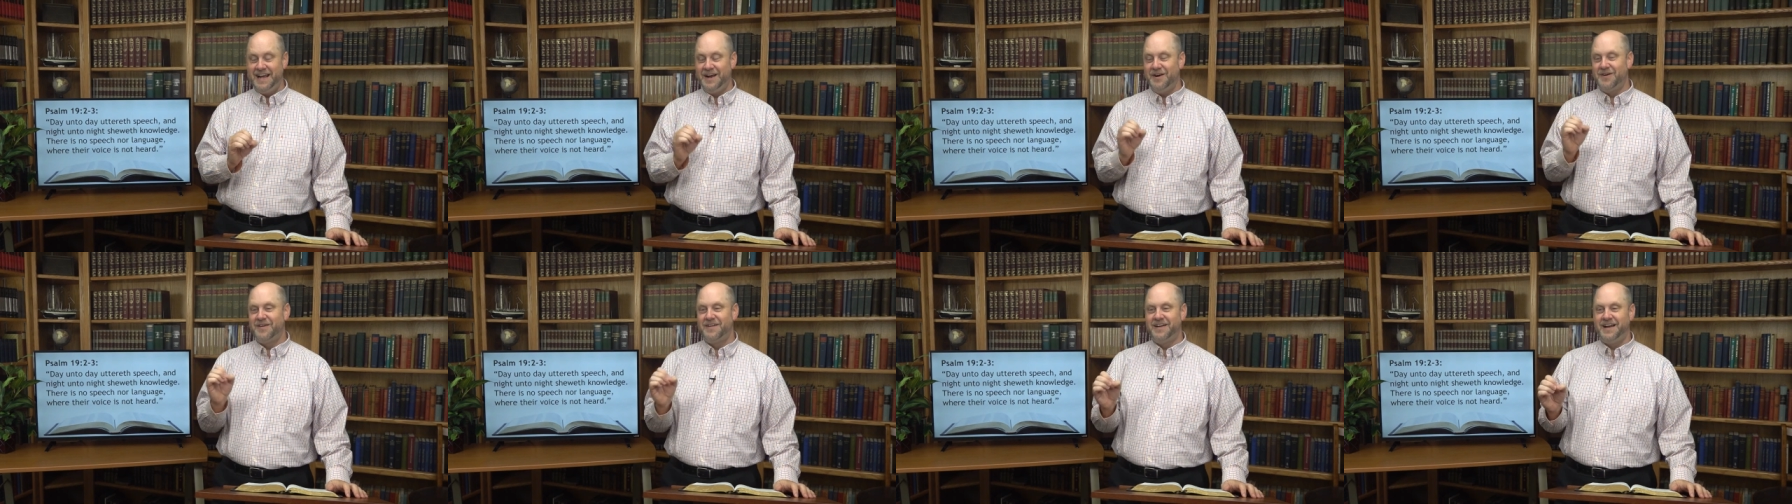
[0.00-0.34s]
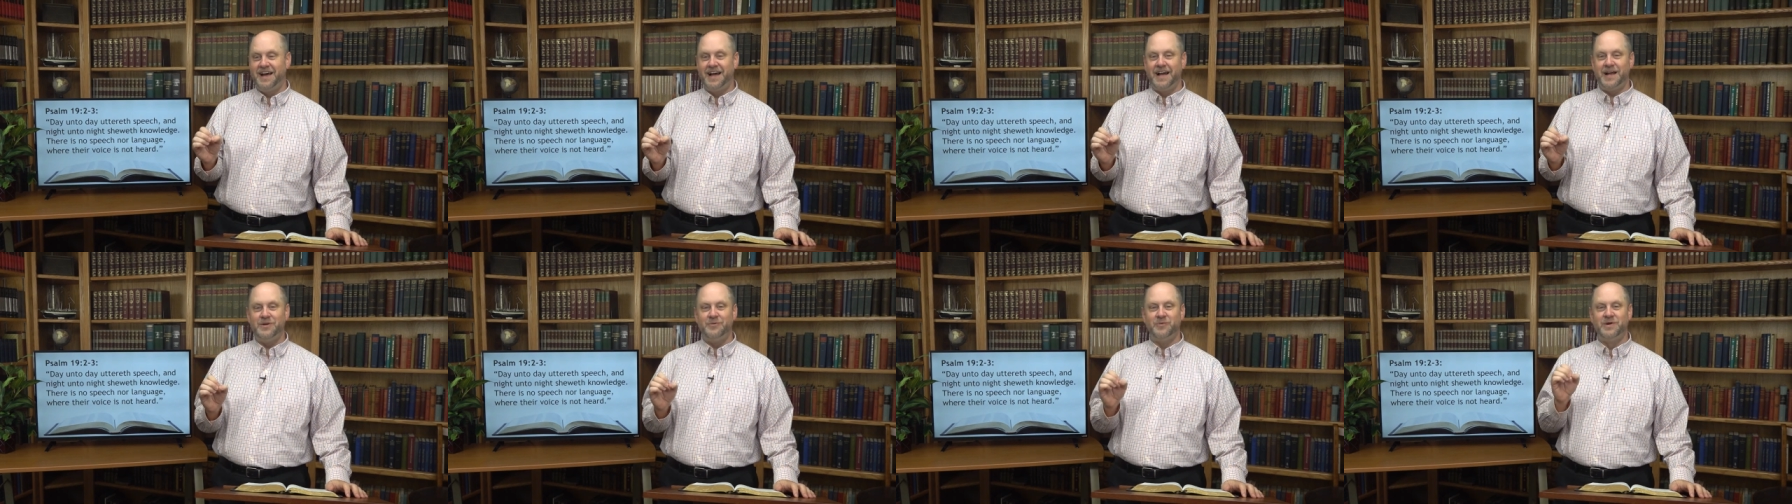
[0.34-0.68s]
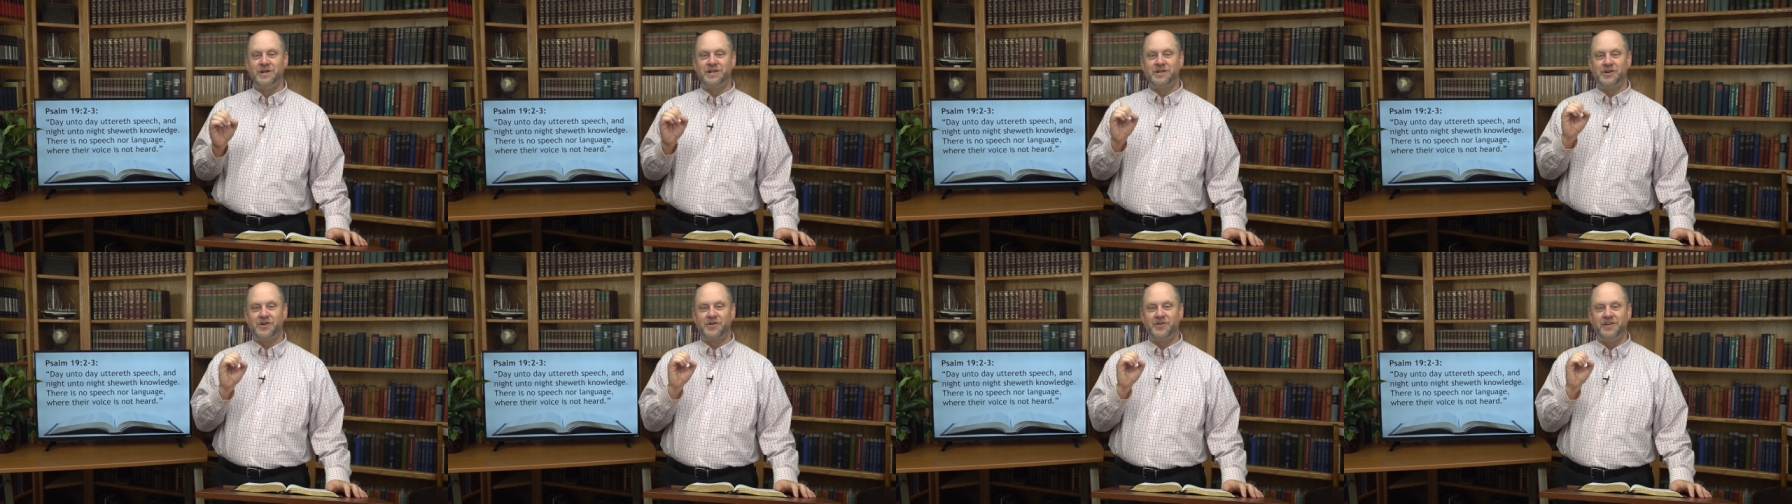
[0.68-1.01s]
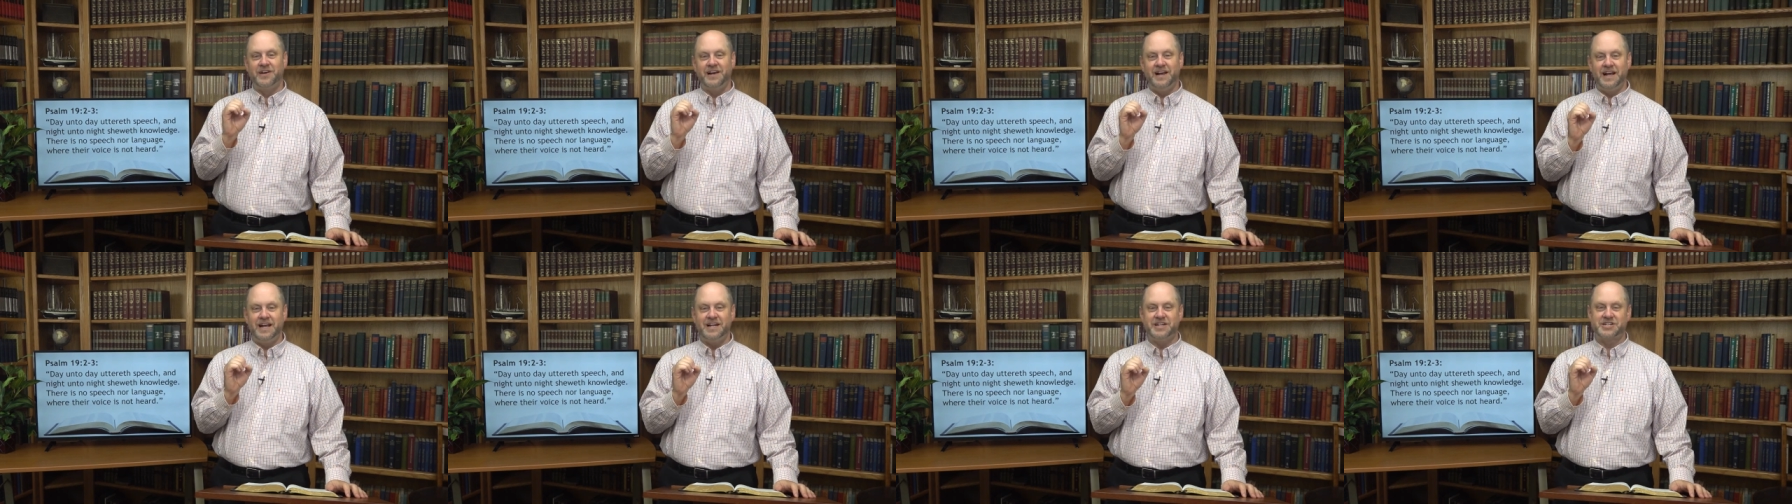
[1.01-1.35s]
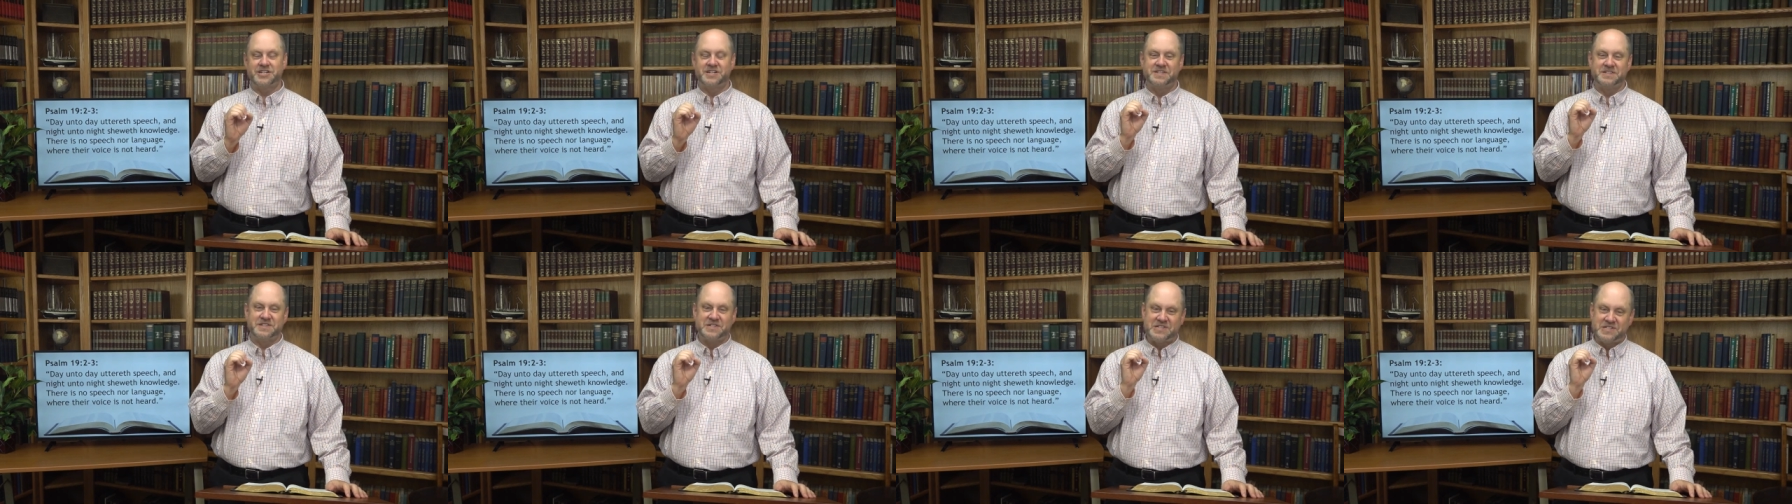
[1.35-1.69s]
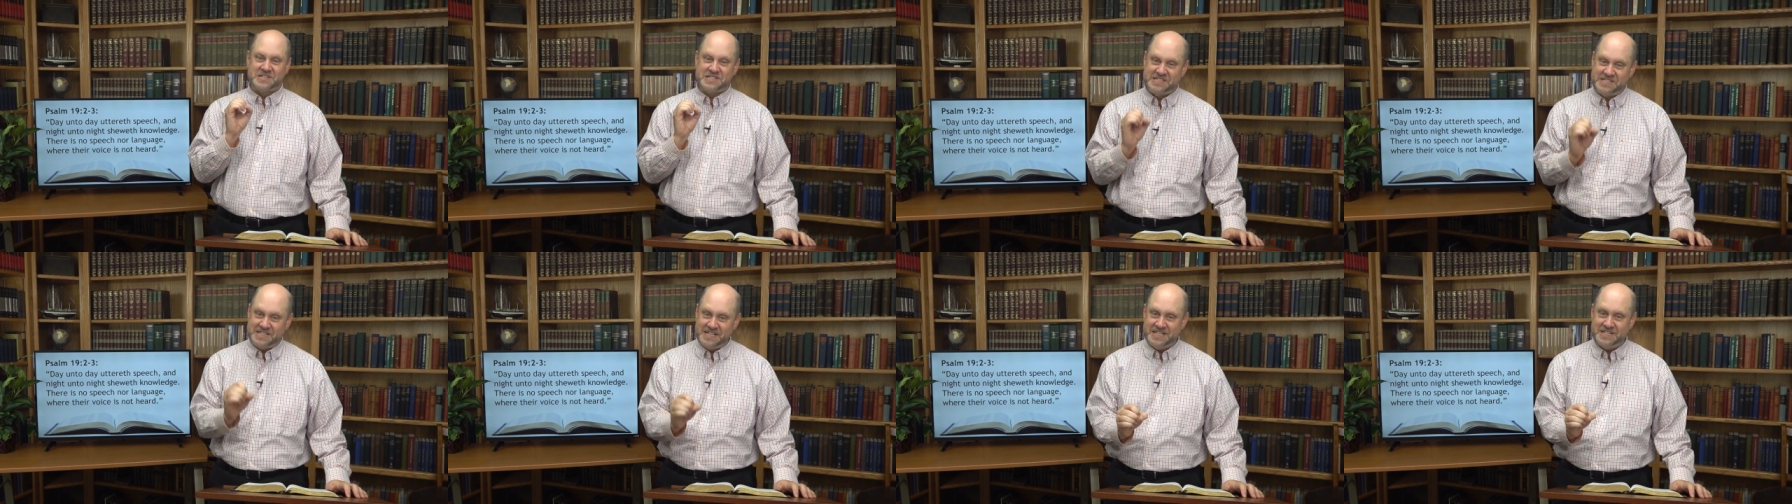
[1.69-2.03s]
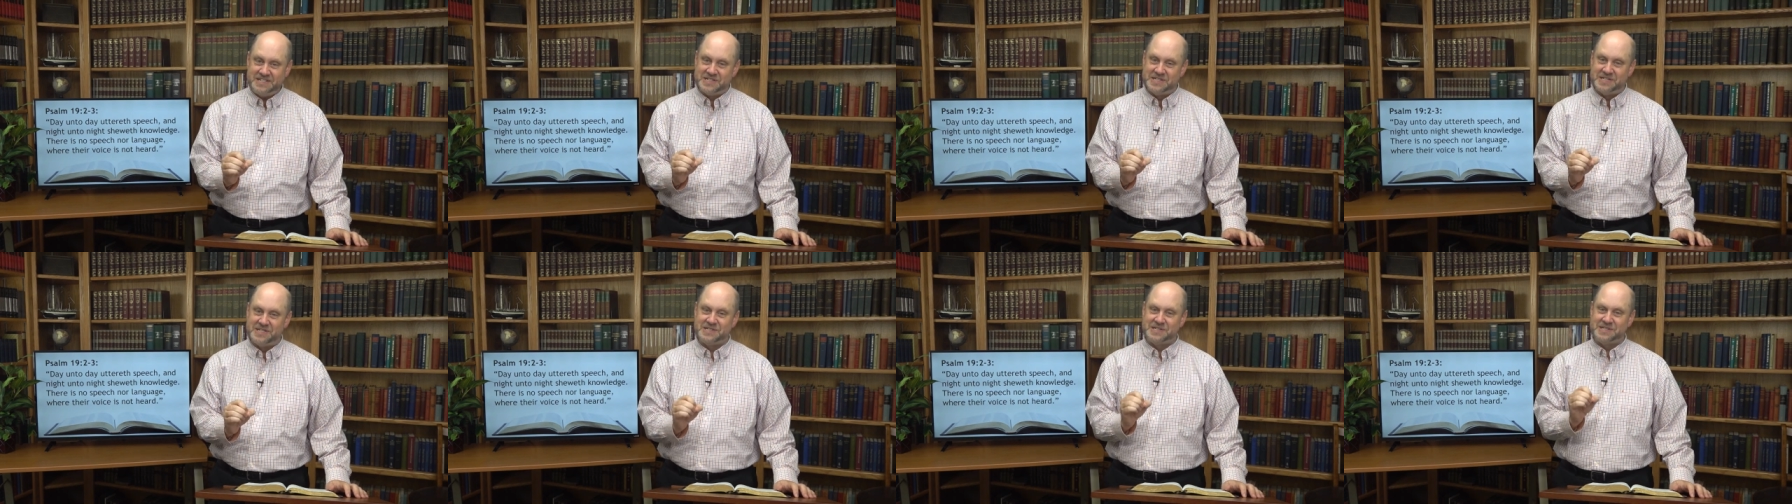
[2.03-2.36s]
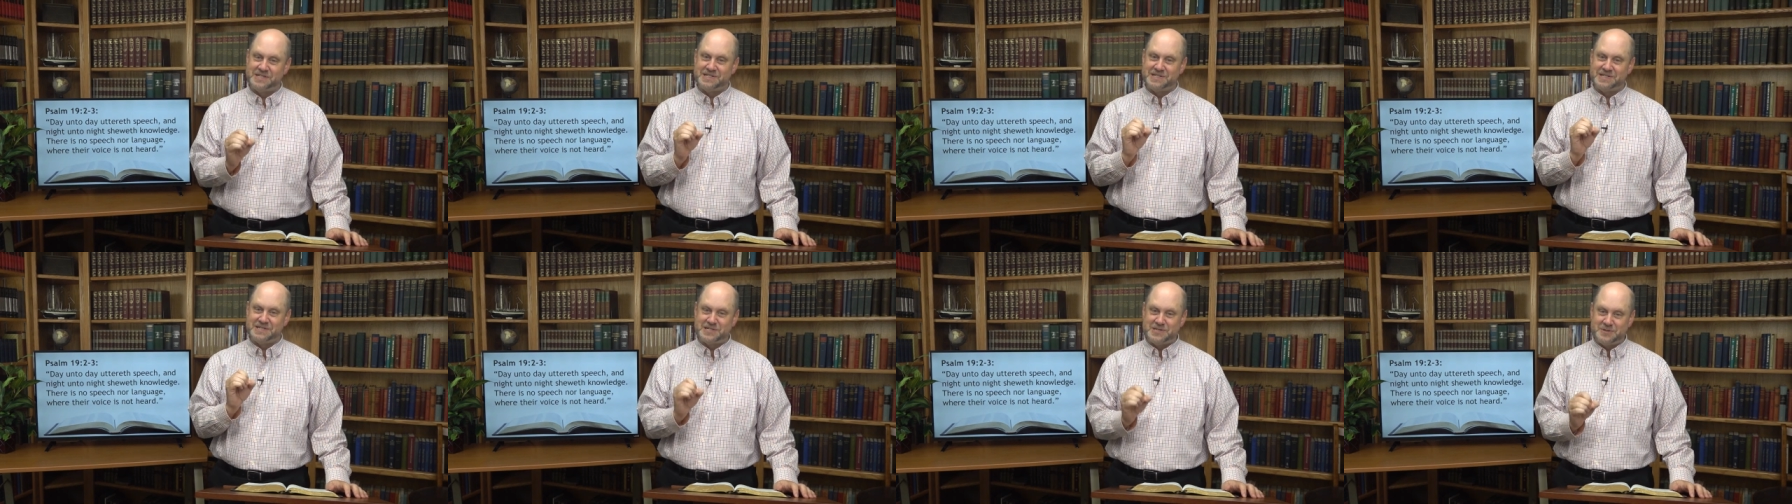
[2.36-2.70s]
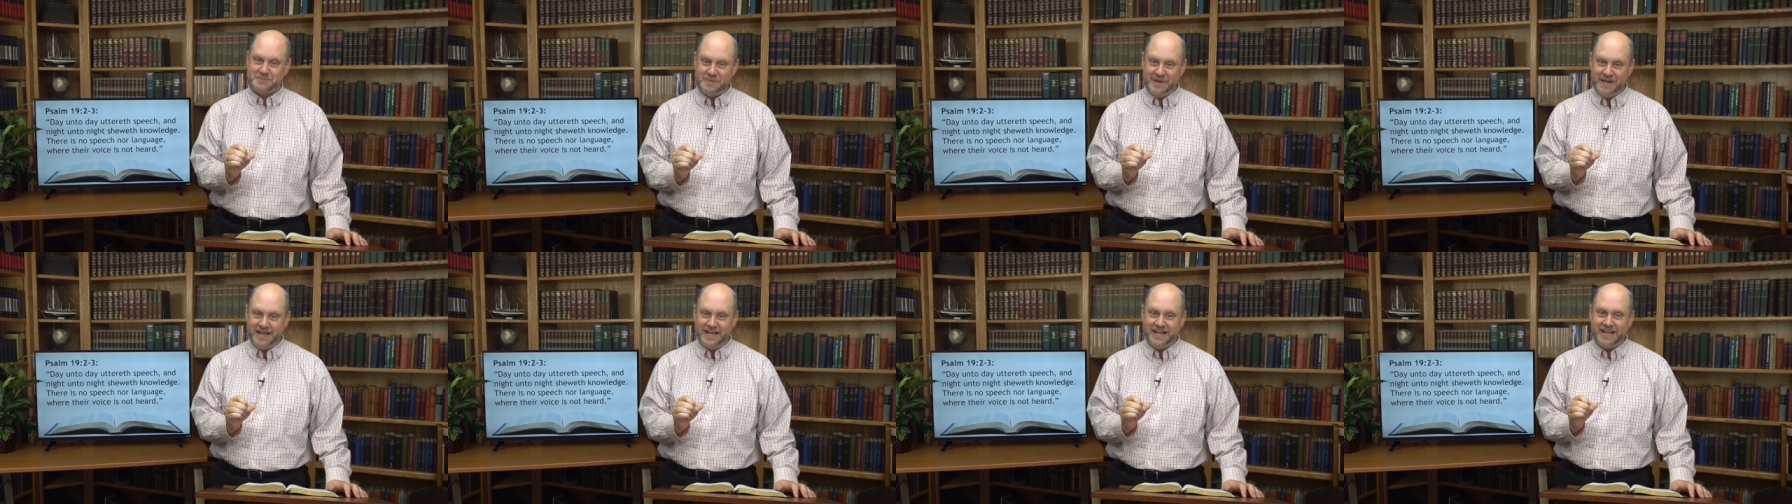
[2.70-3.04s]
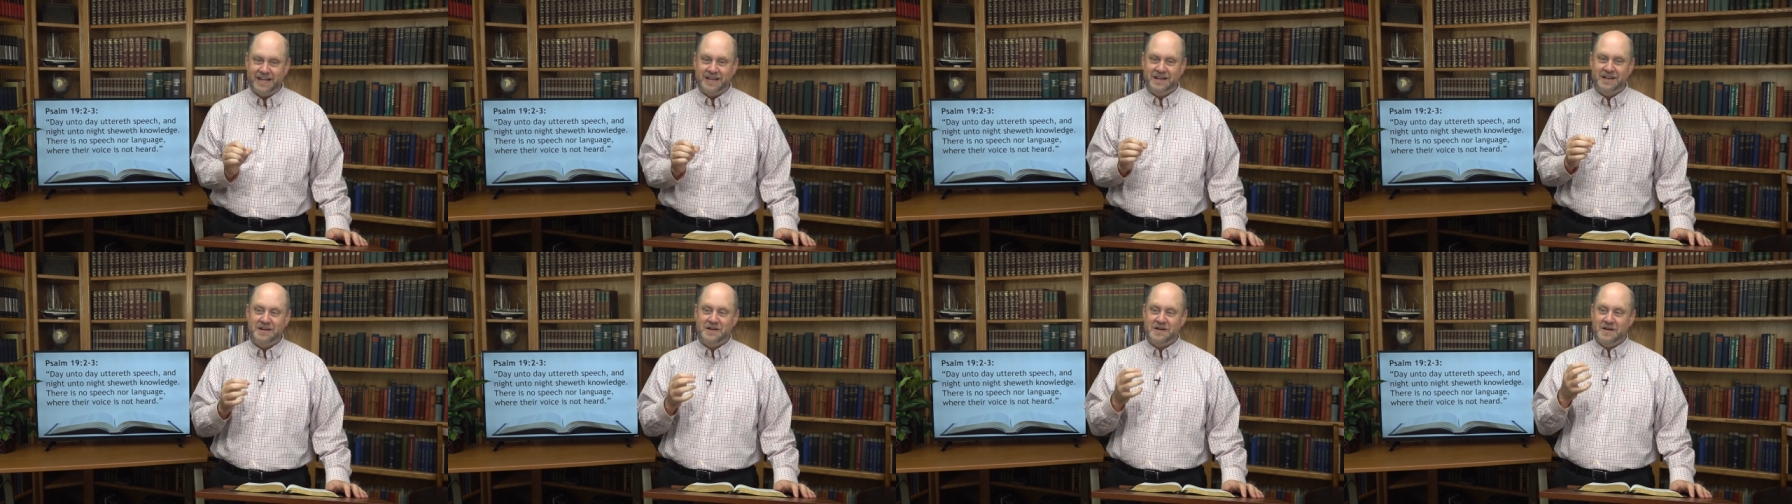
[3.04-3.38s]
or night when creation ceases to speak,